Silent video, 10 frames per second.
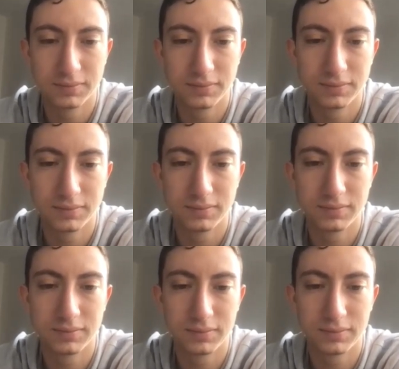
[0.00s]

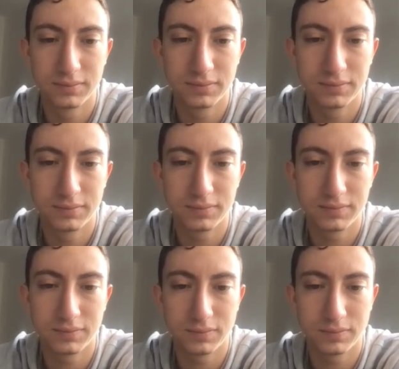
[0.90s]

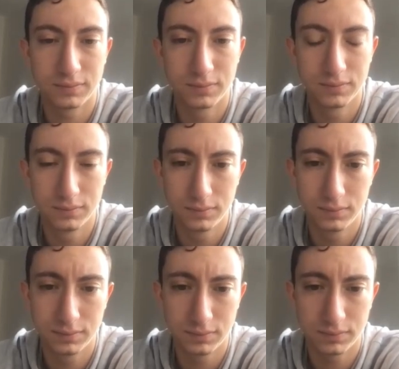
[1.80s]

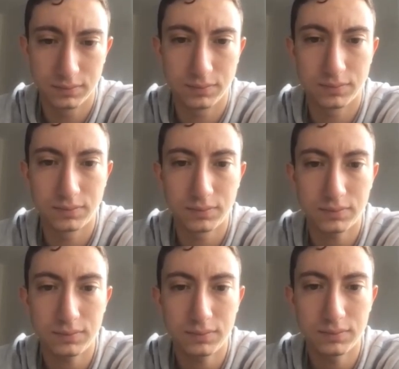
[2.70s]

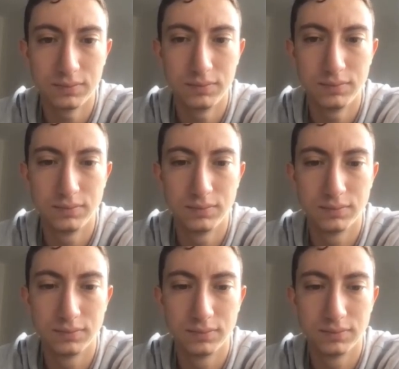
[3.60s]

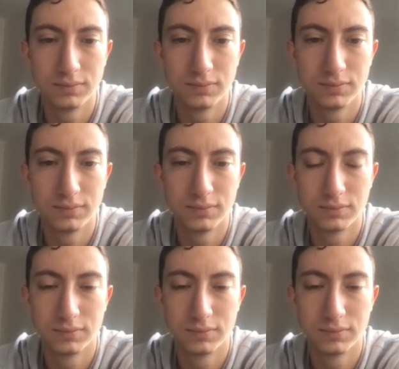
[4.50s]
(not speaking)